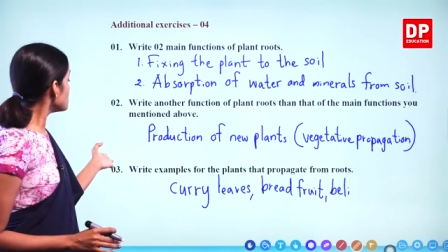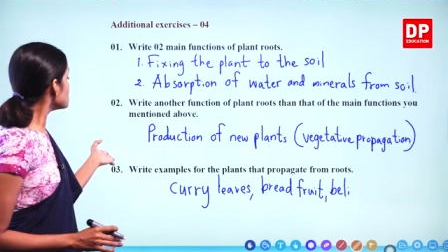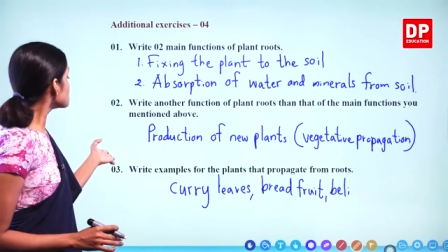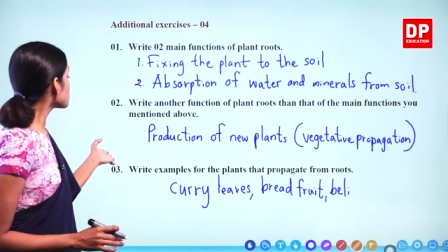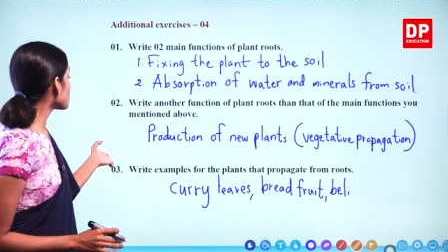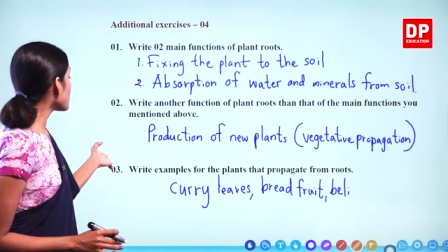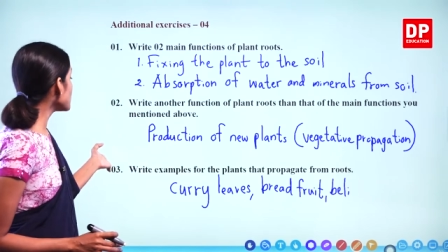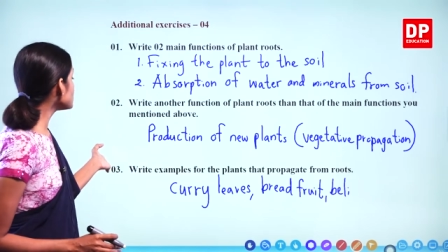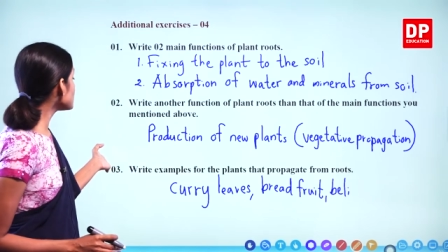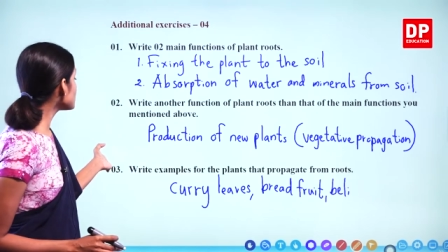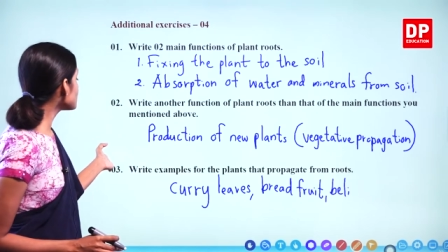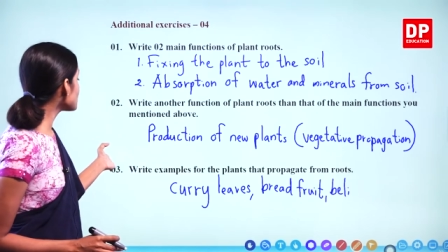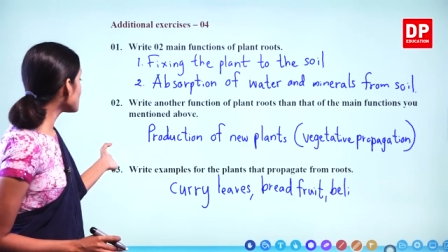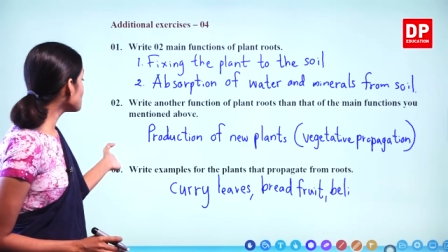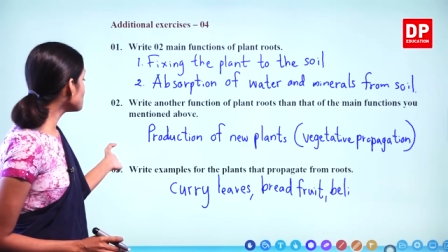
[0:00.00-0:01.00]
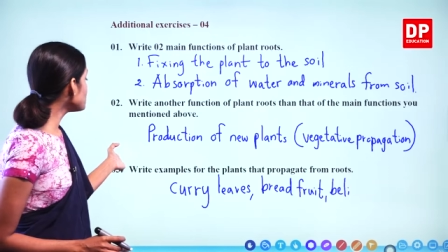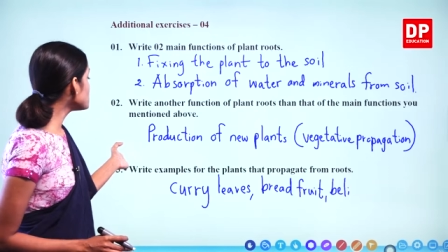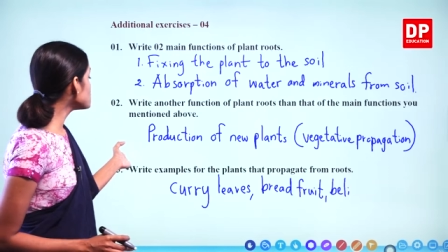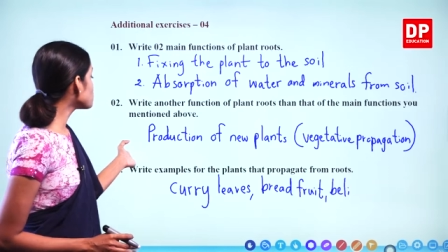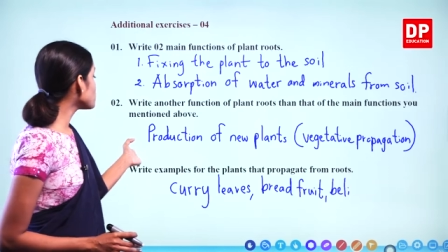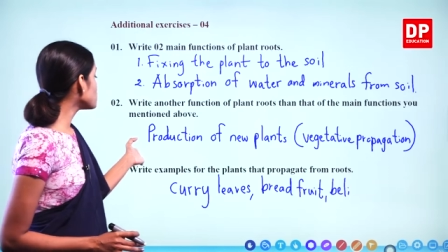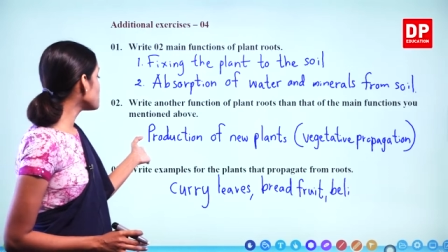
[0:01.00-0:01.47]
So write
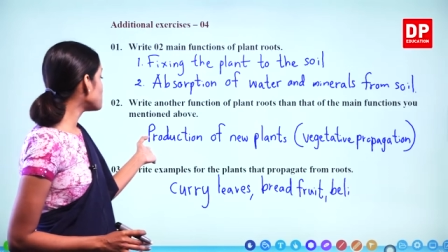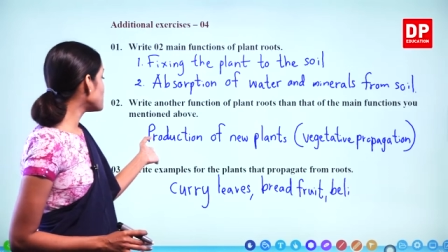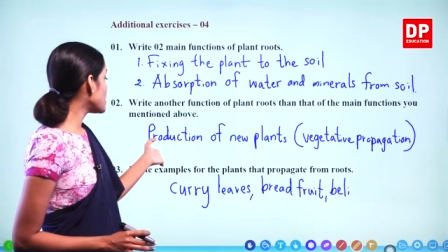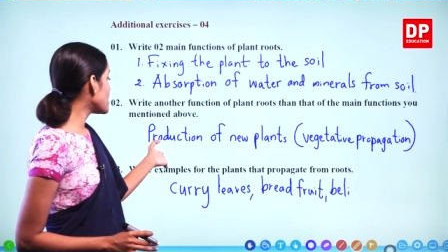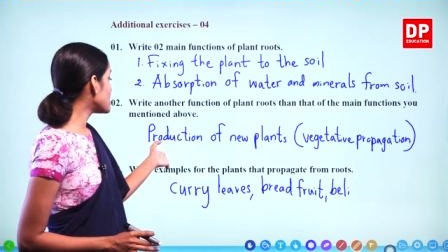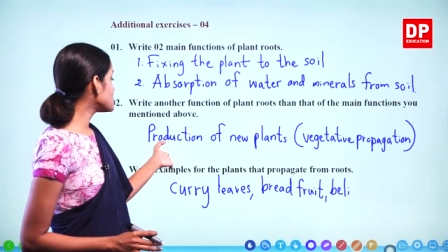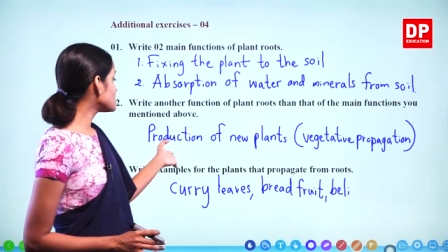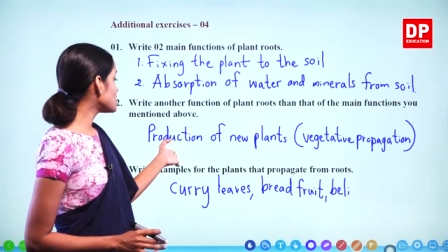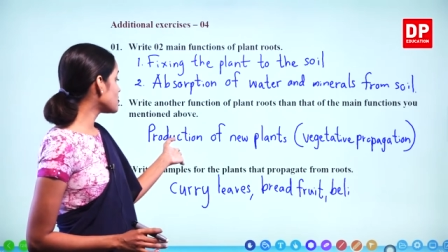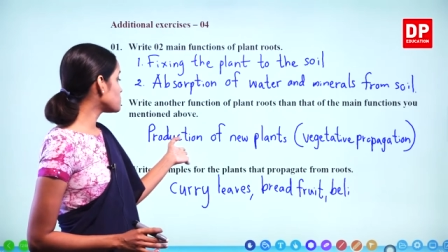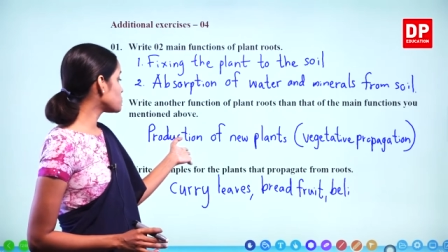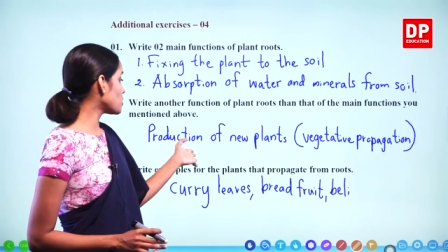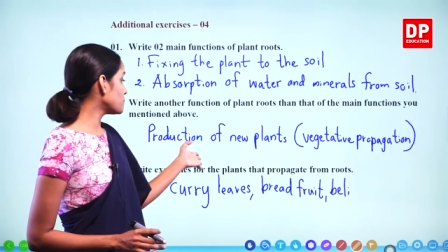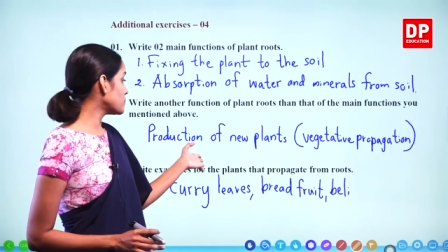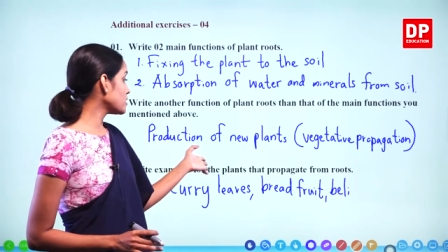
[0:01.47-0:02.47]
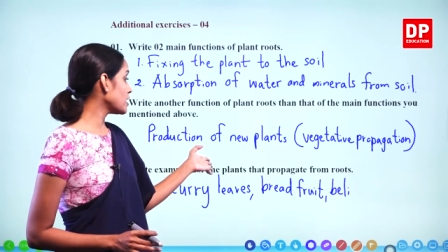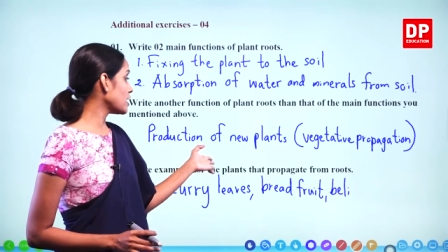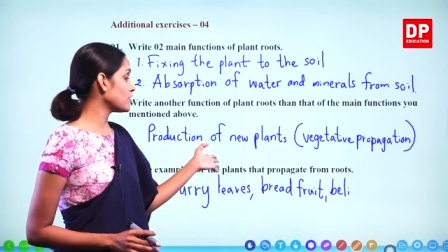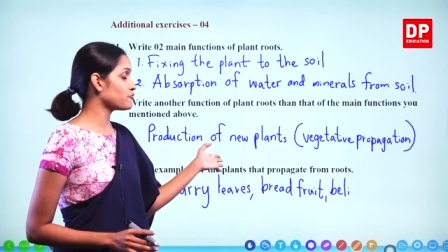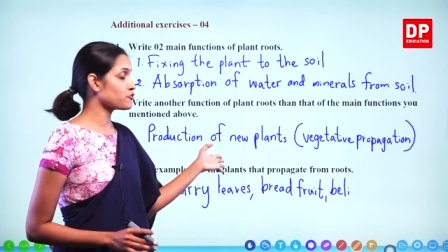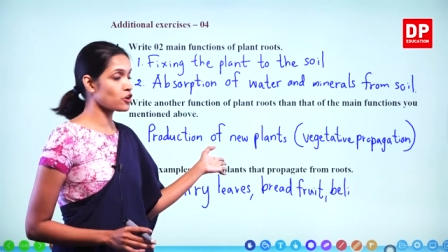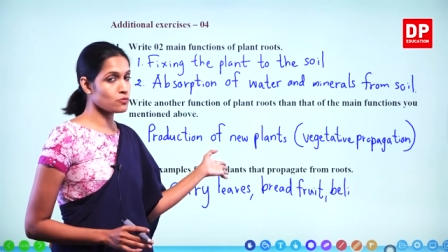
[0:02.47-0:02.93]
examples for the plants that
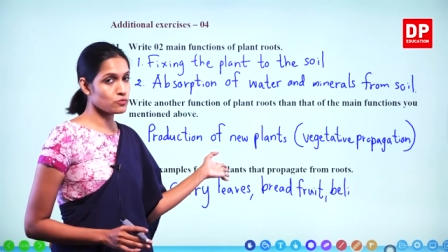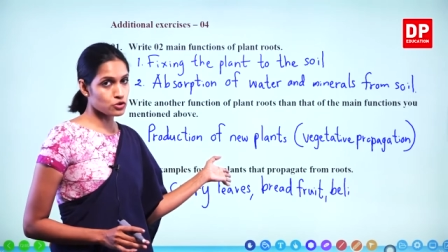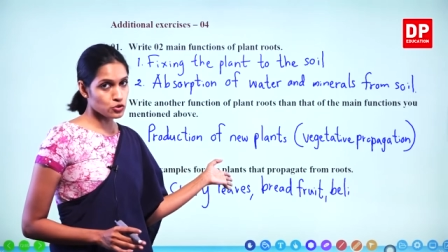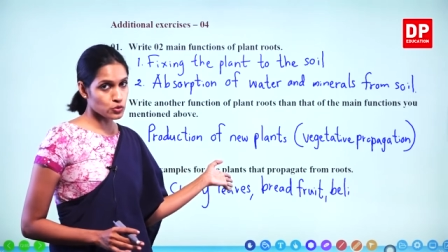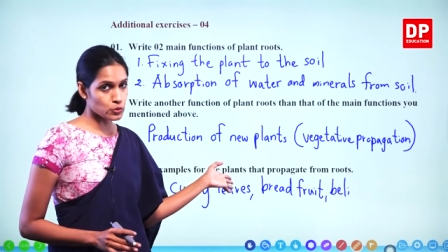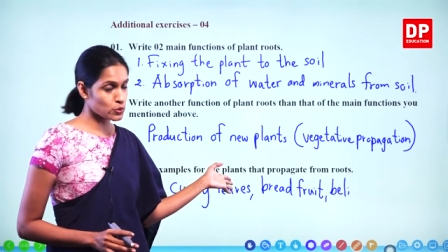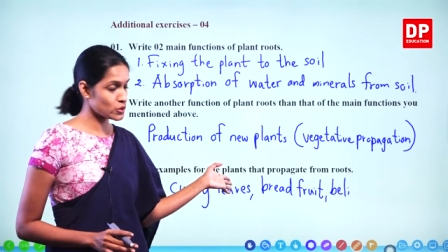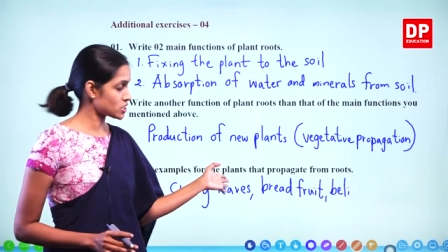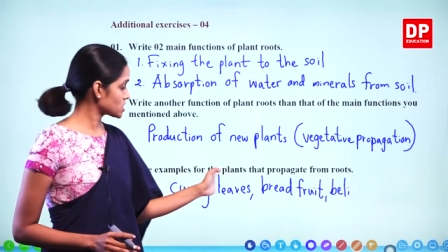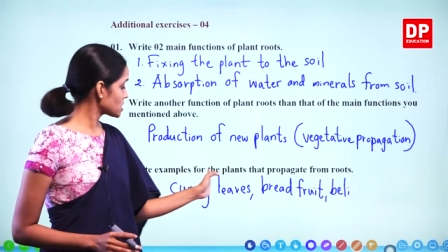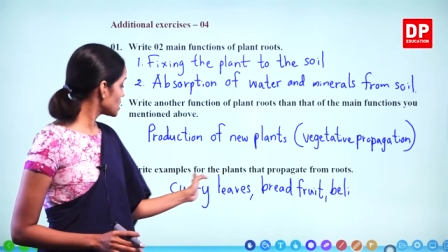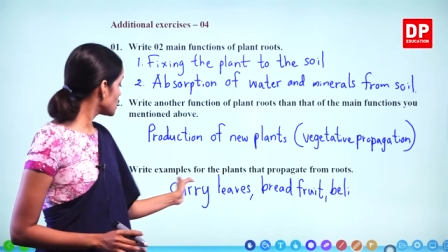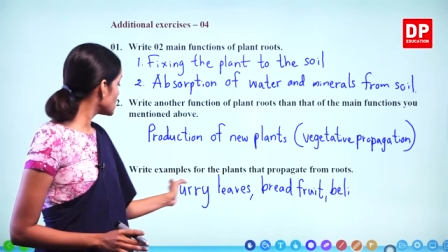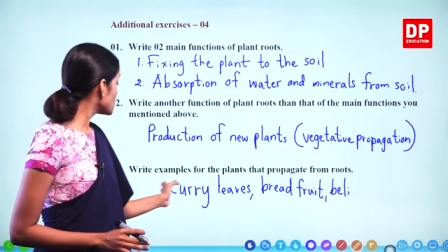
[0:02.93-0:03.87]
propagate from roots,